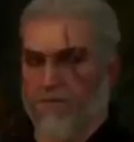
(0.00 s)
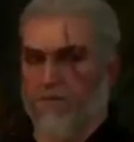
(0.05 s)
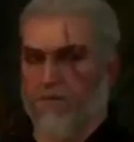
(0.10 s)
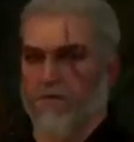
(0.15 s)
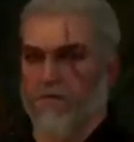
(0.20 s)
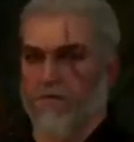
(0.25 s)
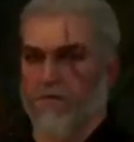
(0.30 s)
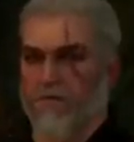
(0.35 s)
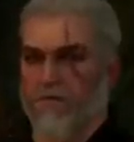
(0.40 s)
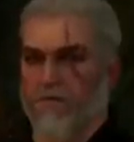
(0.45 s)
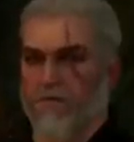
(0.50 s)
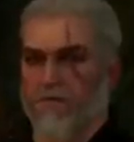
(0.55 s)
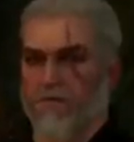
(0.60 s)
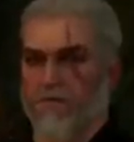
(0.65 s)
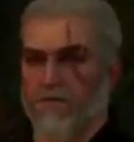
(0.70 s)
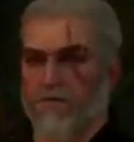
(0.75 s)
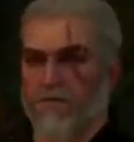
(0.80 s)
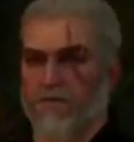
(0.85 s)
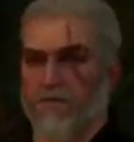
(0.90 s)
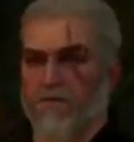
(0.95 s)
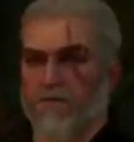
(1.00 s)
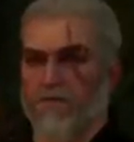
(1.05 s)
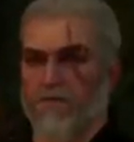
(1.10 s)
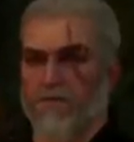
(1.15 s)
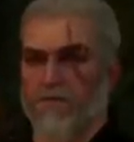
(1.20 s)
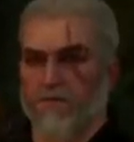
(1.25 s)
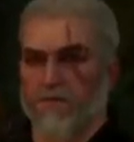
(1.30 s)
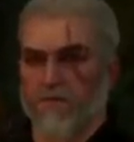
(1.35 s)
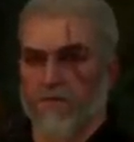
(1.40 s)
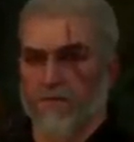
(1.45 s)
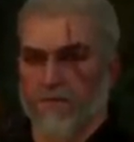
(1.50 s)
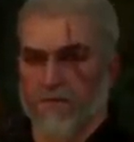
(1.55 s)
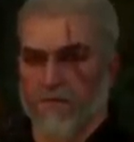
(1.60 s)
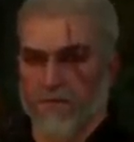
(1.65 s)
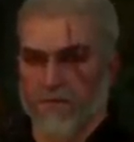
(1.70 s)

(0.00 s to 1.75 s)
(silence)